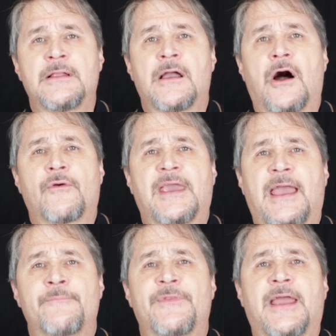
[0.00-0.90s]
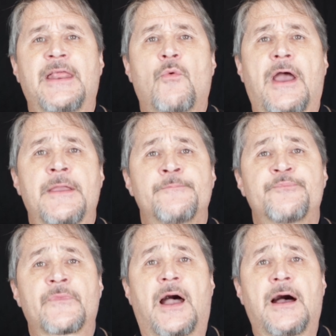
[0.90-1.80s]
Okay. Anyway,
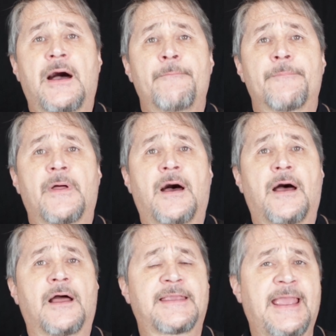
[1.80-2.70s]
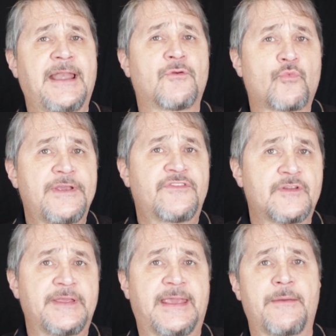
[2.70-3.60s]
Canon
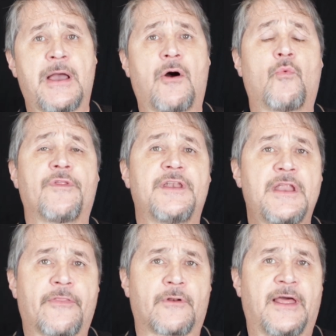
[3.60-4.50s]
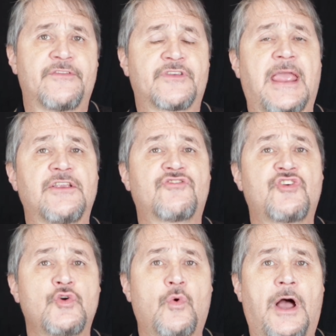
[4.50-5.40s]
recently came out with another lens, a
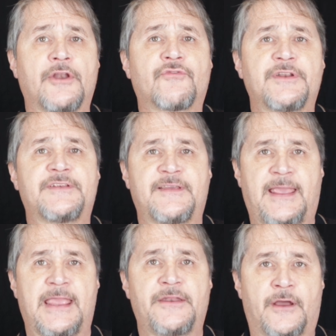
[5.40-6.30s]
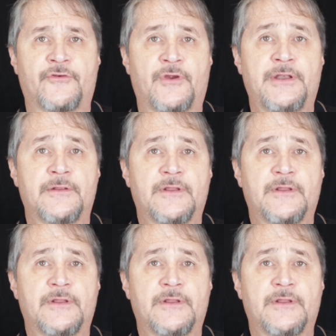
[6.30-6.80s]
200 to 800.